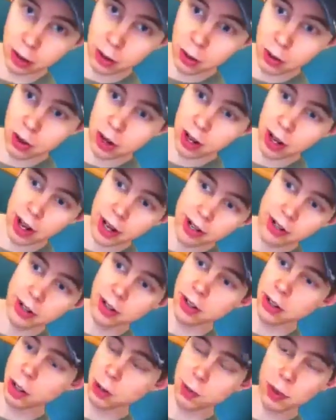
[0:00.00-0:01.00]
Go ahead and
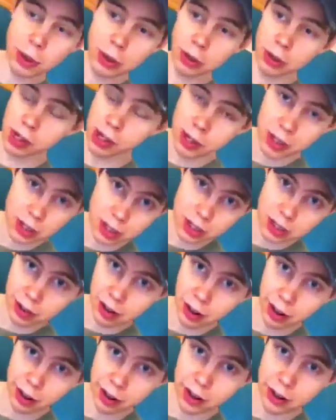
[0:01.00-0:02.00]
sprinkle all the
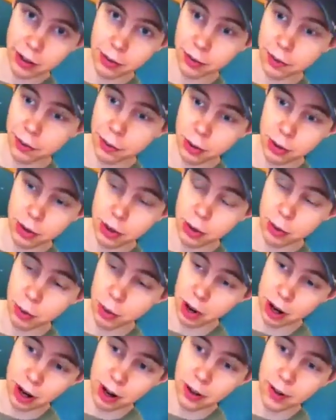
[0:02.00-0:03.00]
salt on your food you
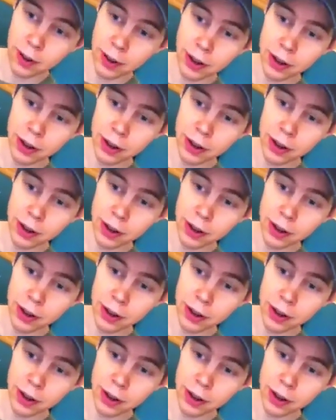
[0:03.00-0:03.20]
want.